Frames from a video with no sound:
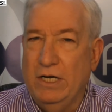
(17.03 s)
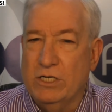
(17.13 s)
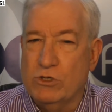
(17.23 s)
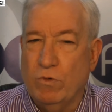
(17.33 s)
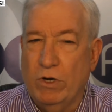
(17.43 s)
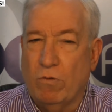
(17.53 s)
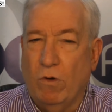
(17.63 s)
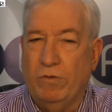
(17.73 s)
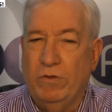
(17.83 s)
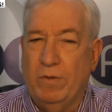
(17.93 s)
industry
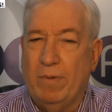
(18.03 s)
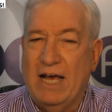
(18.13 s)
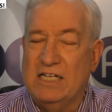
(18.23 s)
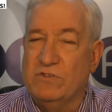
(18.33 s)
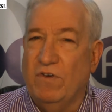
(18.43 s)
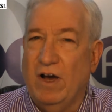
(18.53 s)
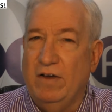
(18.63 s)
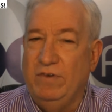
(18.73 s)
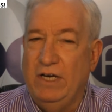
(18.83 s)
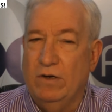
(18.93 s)
growth in the past
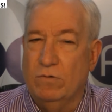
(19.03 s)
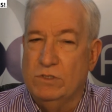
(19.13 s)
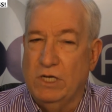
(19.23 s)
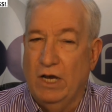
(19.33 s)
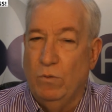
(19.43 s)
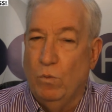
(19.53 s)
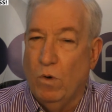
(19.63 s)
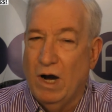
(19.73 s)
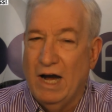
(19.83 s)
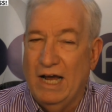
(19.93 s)
5 years, and
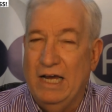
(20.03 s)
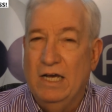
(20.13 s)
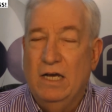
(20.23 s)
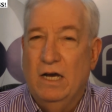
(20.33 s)
why